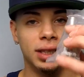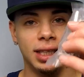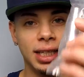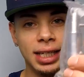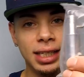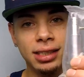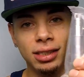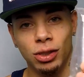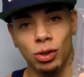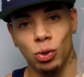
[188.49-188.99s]

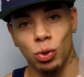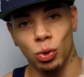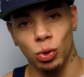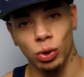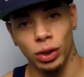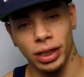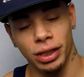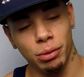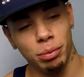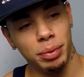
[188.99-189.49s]
this
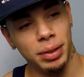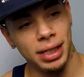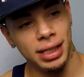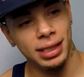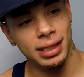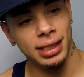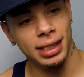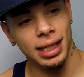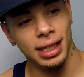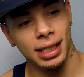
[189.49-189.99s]
cool little
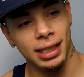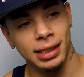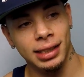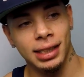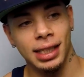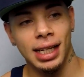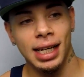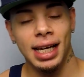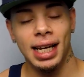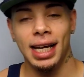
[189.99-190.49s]
piece
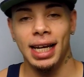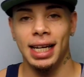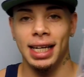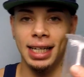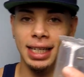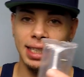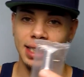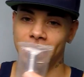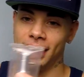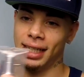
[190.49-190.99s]
does
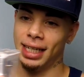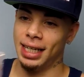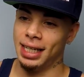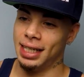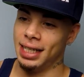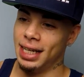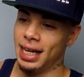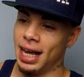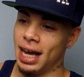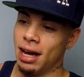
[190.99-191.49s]
is
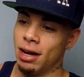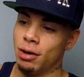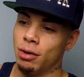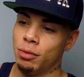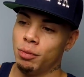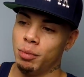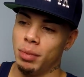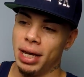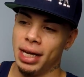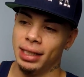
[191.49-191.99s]
it now
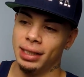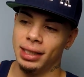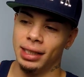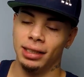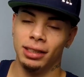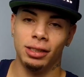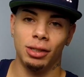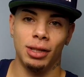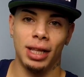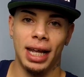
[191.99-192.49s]
makes
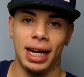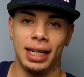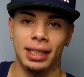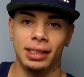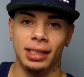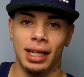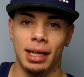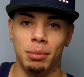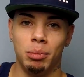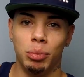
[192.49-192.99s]
it so that
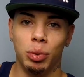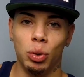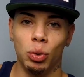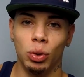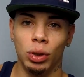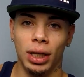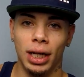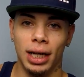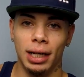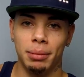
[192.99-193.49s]
it's a
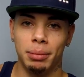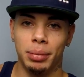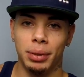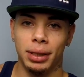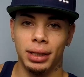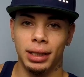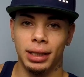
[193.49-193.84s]
pull up,